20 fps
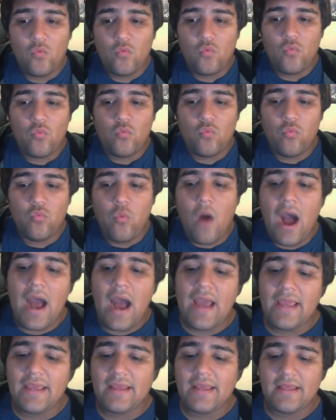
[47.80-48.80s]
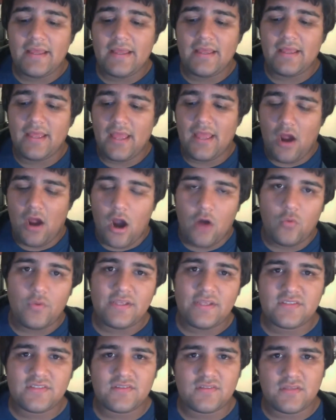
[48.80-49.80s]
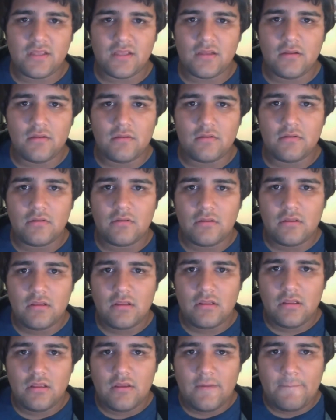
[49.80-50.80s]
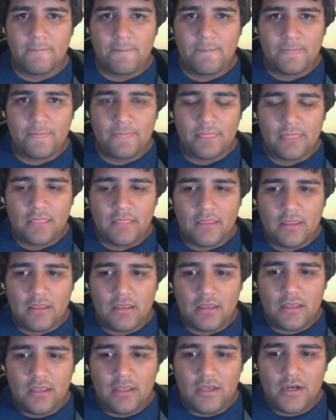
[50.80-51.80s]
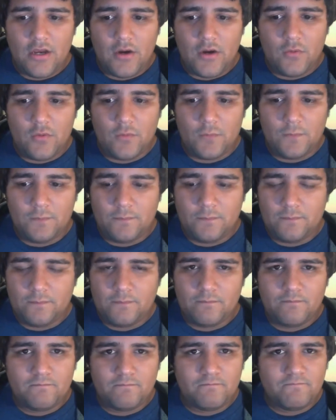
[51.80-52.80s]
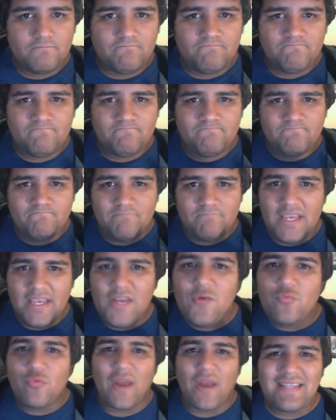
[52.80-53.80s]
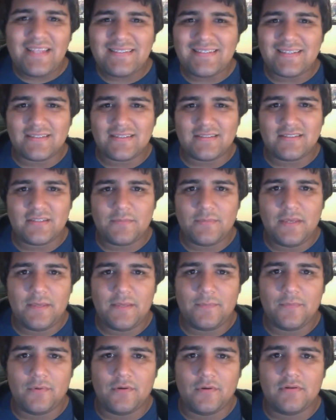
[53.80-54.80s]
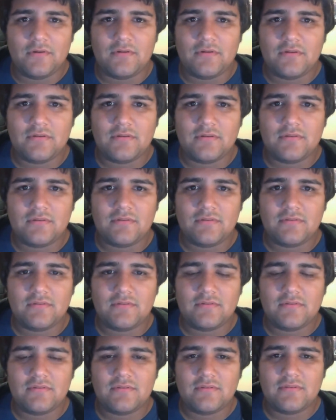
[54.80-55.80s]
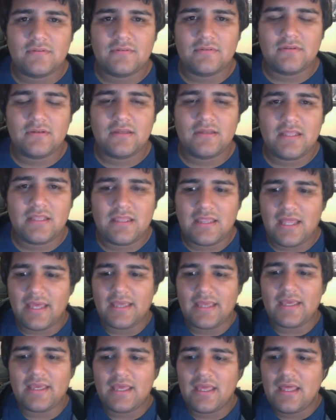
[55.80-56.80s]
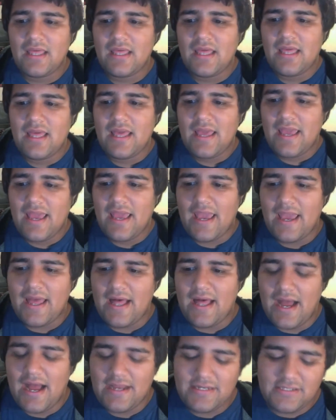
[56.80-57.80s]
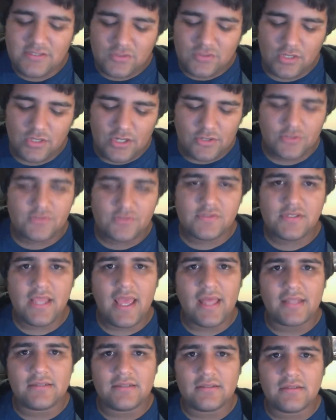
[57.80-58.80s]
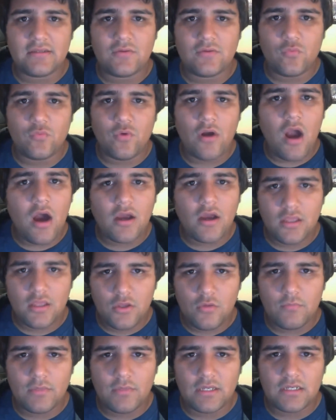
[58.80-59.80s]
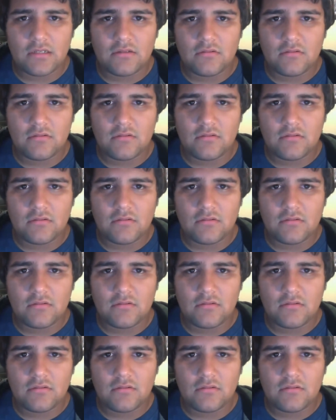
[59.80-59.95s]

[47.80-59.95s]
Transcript: Why are we still, you know, being racist to people? Like, I just don't understand. We're all human.